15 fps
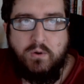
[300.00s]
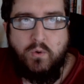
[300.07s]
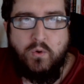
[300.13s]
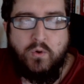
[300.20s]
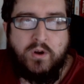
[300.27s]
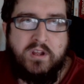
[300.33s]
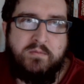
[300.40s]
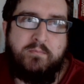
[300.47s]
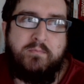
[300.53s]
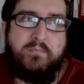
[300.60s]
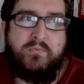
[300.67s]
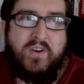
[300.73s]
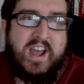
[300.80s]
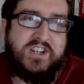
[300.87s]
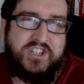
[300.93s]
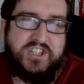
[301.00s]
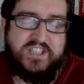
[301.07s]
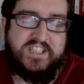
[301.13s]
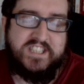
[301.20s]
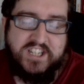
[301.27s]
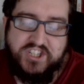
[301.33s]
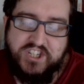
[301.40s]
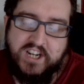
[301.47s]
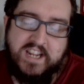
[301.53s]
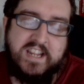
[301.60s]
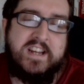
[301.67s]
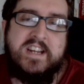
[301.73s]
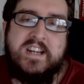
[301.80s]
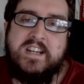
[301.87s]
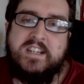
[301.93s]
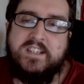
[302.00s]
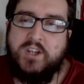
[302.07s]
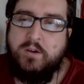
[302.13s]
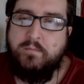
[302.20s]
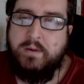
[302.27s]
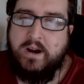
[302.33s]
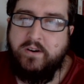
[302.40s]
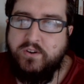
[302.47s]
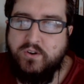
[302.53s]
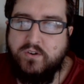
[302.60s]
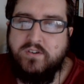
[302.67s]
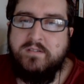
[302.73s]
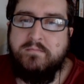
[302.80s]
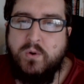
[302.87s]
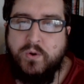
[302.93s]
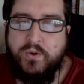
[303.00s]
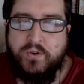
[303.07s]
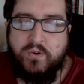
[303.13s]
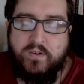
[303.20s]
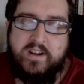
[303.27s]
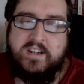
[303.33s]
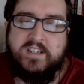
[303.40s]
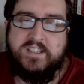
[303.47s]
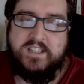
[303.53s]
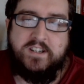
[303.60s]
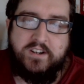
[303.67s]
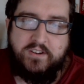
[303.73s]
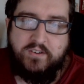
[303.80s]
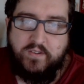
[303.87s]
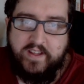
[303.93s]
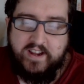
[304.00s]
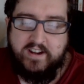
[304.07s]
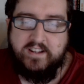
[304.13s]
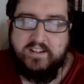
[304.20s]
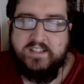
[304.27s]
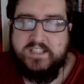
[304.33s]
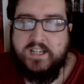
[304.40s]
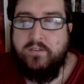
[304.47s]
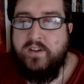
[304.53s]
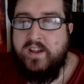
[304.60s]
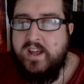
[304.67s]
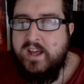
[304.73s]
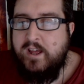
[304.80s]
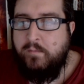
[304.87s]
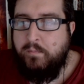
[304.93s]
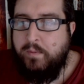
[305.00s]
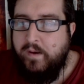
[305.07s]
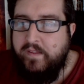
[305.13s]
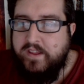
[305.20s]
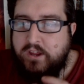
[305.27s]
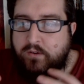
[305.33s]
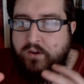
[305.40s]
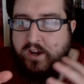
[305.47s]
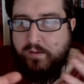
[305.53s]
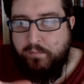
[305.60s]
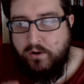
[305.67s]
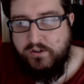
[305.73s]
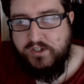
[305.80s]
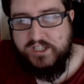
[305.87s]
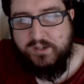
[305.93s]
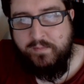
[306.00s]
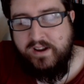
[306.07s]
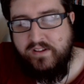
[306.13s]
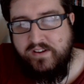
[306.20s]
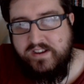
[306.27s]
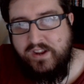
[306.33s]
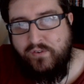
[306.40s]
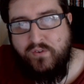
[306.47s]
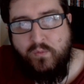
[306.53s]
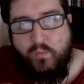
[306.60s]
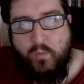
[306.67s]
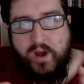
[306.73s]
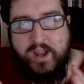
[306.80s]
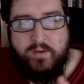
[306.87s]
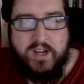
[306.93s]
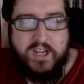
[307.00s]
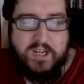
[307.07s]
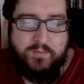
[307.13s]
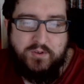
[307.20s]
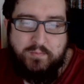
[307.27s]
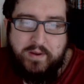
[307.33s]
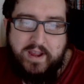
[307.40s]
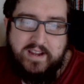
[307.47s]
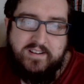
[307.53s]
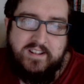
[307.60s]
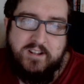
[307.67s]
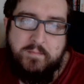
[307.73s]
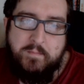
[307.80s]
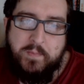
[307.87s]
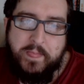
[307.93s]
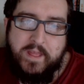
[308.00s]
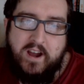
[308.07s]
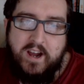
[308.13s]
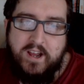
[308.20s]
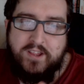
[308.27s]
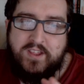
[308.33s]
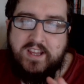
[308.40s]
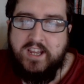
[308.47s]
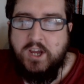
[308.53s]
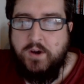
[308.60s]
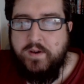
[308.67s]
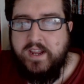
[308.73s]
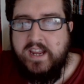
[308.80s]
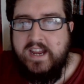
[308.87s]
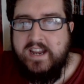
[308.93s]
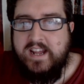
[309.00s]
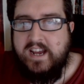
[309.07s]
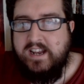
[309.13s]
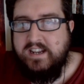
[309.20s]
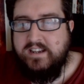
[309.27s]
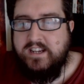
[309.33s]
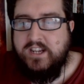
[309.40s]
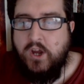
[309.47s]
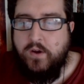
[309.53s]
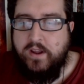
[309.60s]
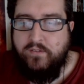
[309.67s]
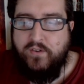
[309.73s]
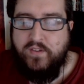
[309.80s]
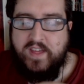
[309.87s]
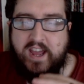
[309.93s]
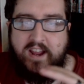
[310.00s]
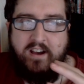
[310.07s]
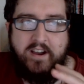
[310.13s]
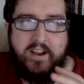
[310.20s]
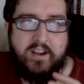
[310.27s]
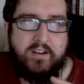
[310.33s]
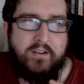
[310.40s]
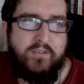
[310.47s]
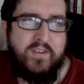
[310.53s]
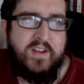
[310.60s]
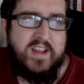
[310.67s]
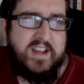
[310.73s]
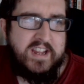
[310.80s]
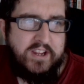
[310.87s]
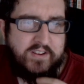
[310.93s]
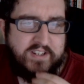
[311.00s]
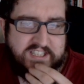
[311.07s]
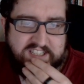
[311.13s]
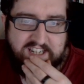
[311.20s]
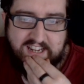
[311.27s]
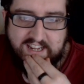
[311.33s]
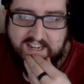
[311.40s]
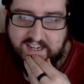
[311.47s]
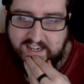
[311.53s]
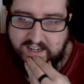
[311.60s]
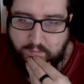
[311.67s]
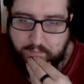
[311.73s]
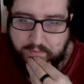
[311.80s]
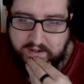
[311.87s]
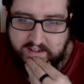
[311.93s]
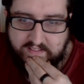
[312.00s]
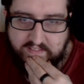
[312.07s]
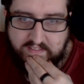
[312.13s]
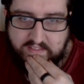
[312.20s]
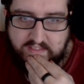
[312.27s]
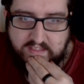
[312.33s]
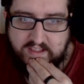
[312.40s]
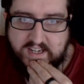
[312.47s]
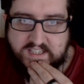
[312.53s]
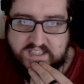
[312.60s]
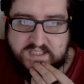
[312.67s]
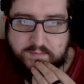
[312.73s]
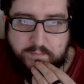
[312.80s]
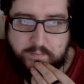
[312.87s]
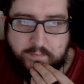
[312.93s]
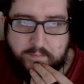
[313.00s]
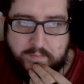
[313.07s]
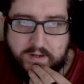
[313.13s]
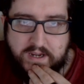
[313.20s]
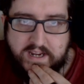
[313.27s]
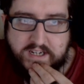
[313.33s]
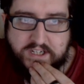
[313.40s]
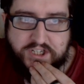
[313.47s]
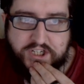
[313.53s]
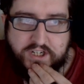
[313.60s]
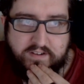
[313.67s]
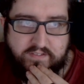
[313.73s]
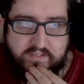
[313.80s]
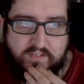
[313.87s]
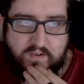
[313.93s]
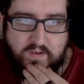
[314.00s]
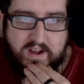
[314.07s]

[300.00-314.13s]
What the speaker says: orc factions essentially, so Barad-dûr and Mordor and Isengard and all that kind of good stuff, but you could approach them in a different way when it comes to painting them. I think going in and going for that kind of, you see it a little bit in this picture for